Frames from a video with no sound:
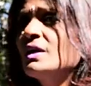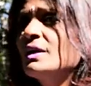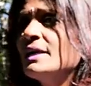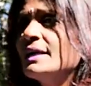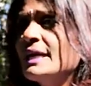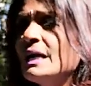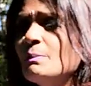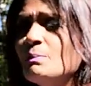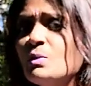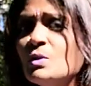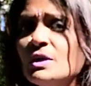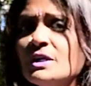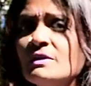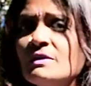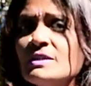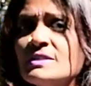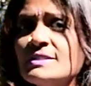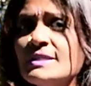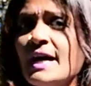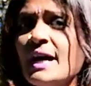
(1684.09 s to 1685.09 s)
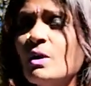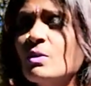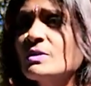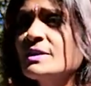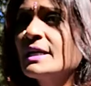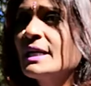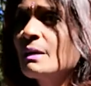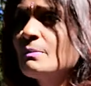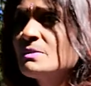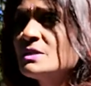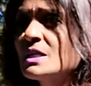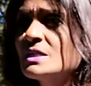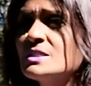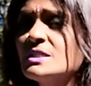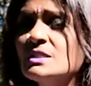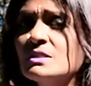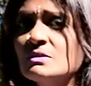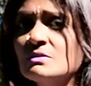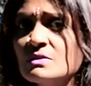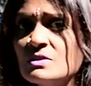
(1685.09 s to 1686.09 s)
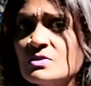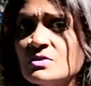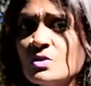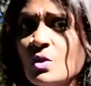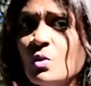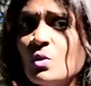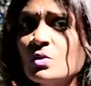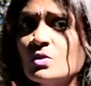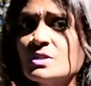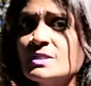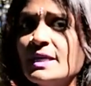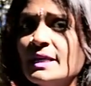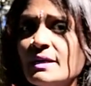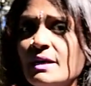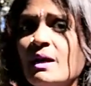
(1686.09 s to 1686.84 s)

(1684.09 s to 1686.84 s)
and I'm putting this out and I'm touching the souls that